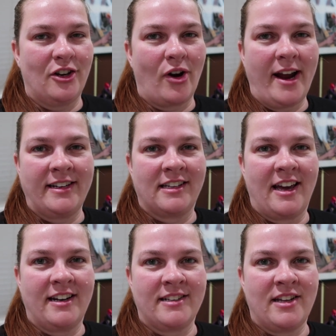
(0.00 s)
grind
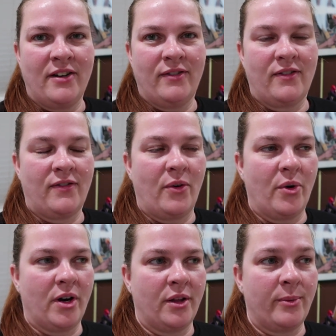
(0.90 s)
kind of stuff
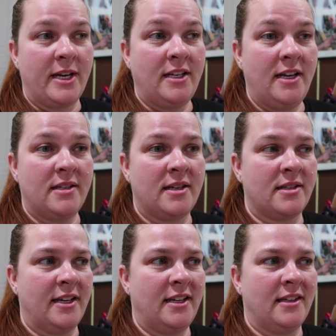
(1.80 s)
for the weekdays,
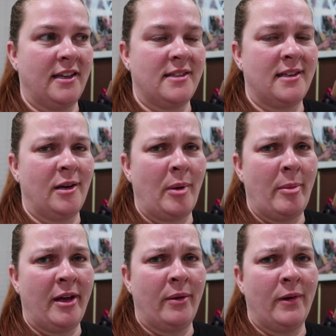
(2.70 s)
because I can like sit in my
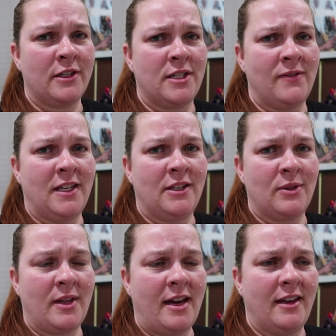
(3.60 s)
bed and watch T V and
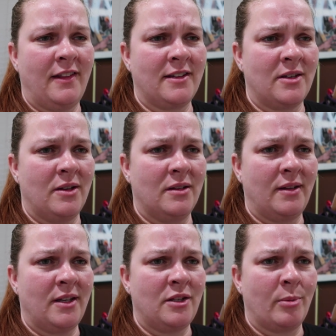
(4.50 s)
do that, and that's all
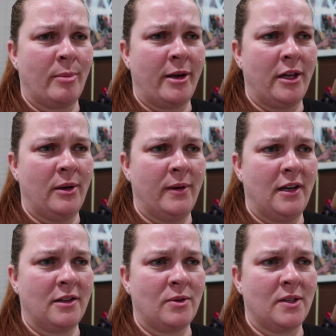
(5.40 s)
like super mellow and
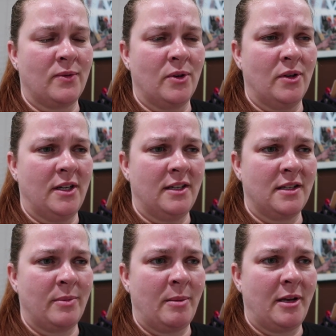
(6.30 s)
not stressful, and it
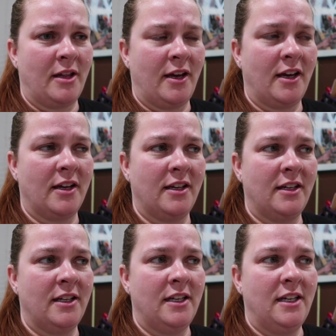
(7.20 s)
doesn't make me like
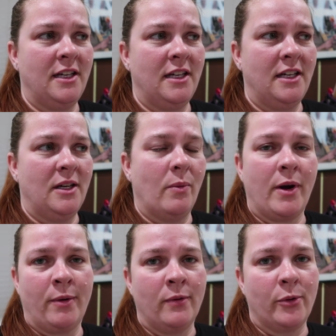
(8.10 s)

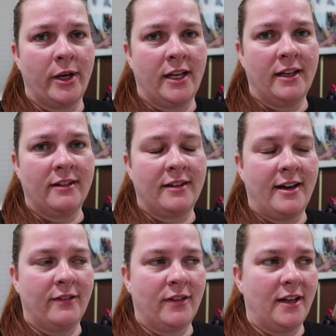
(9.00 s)
want to avoid it
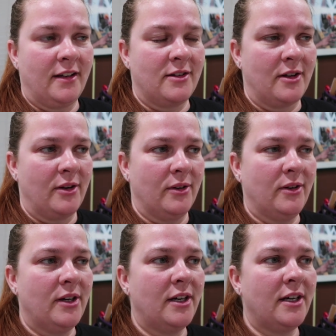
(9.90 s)
kind of thing.
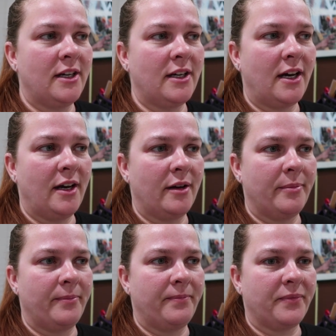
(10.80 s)
So
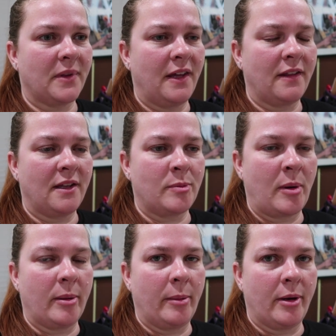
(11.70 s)
um, I think that's
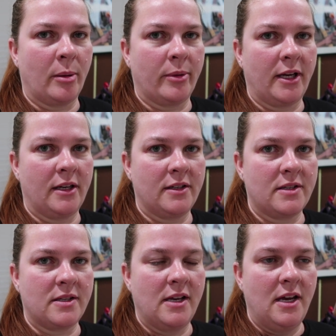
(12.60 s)
probably a better plan,
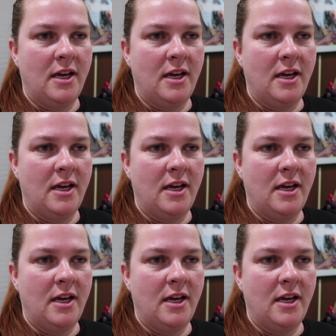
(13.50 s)
is